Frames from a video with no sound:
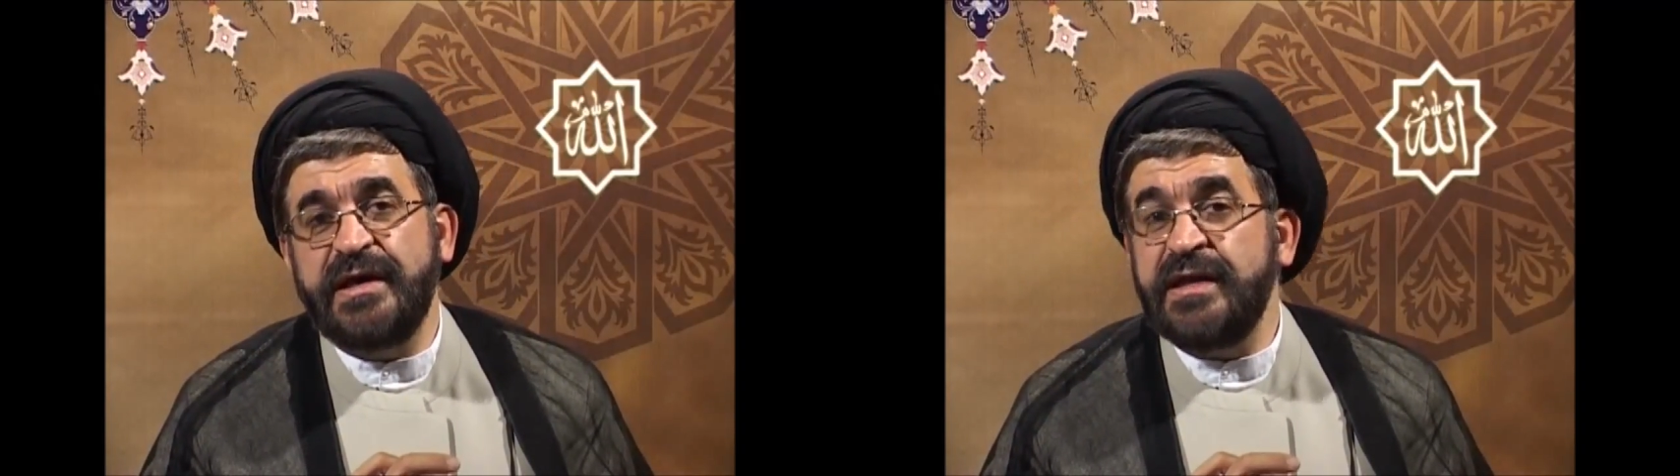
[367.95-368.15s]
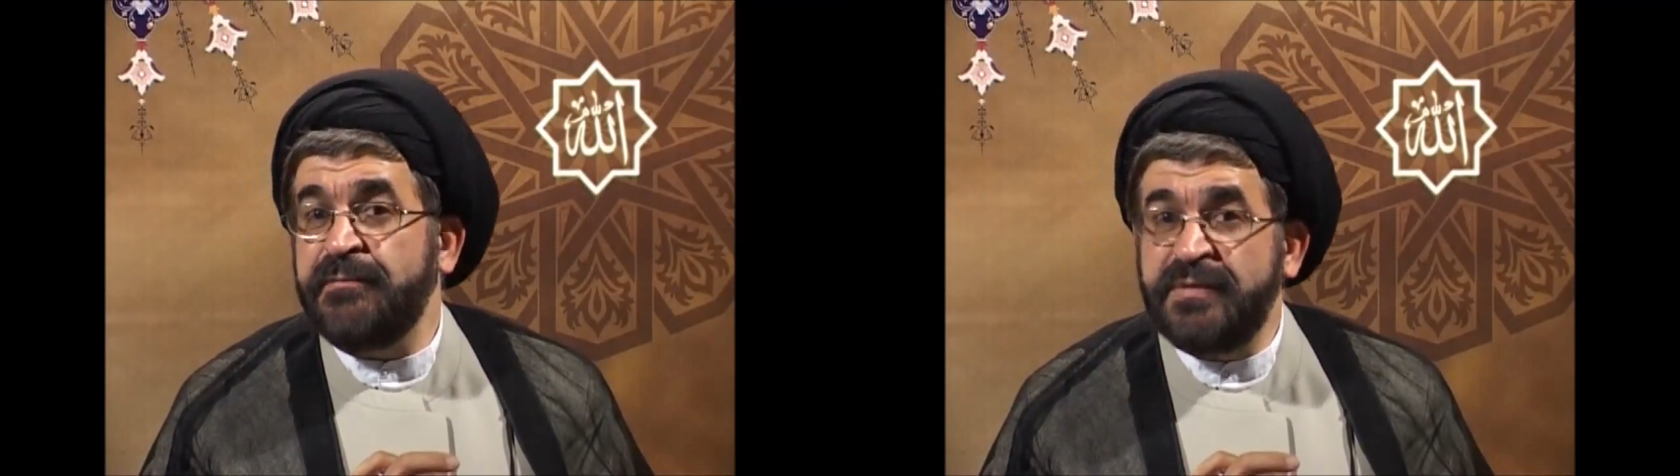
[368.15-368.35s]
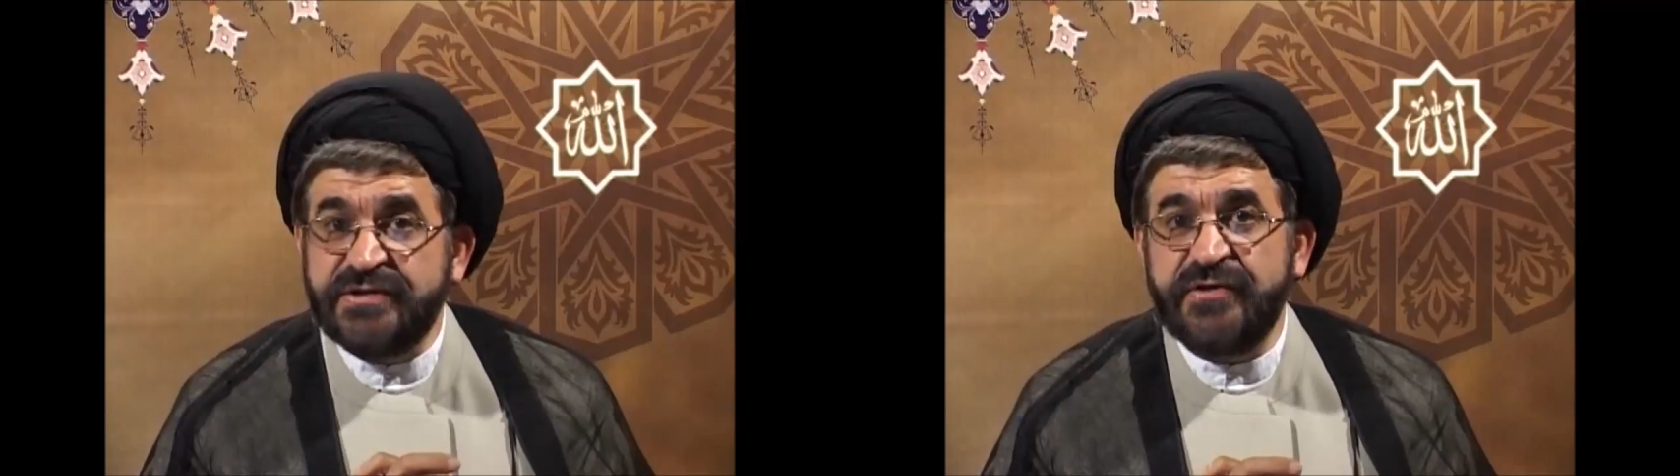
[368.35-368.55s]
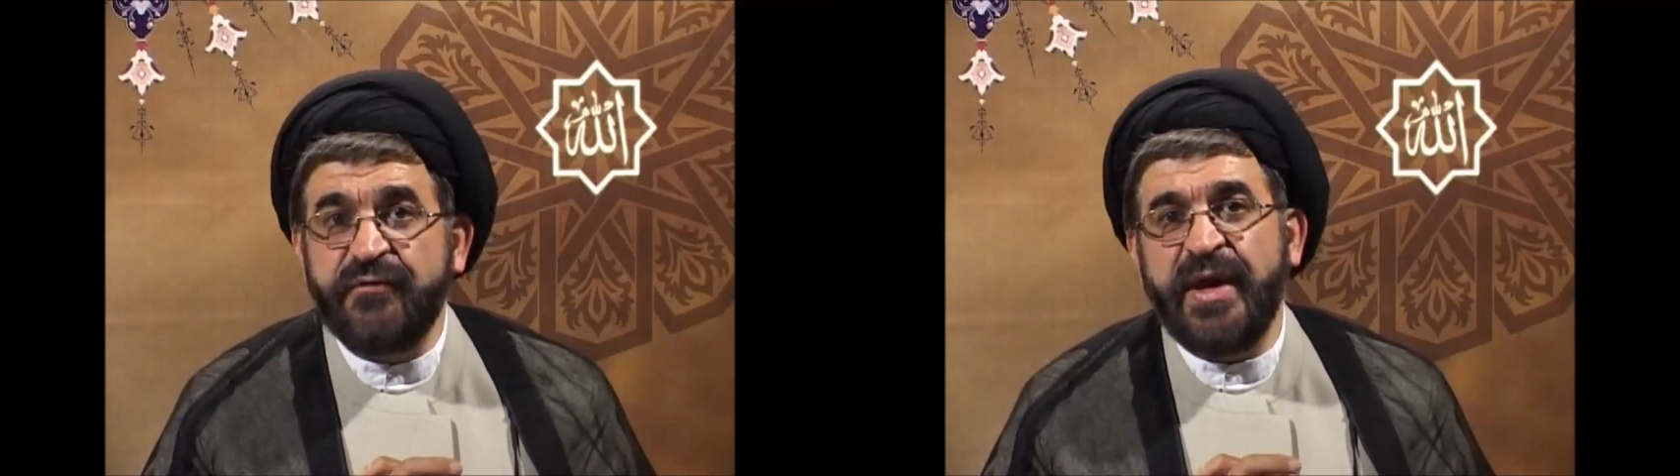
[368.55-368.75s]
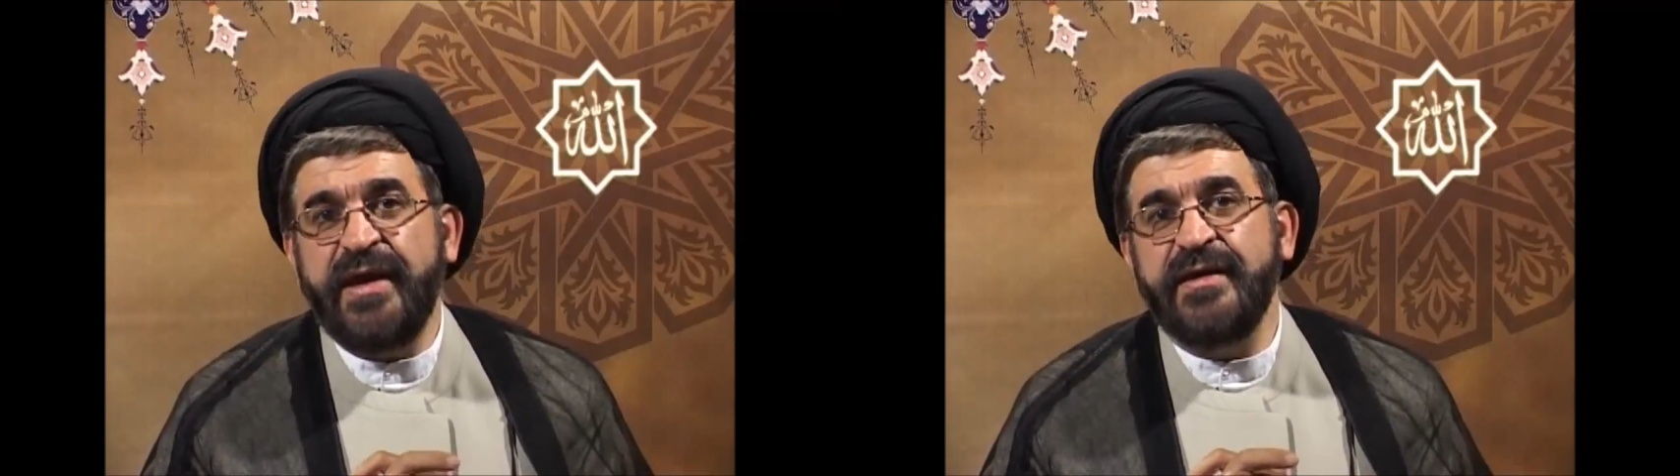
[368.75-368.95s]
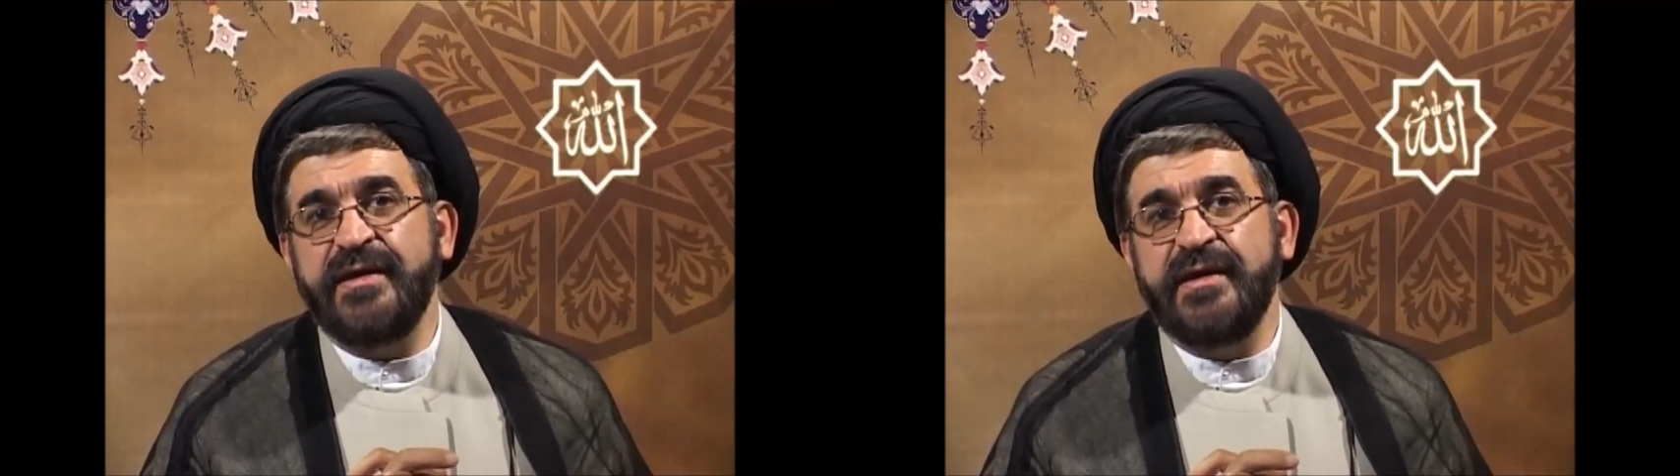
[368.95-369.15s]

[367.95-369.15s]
in a better way.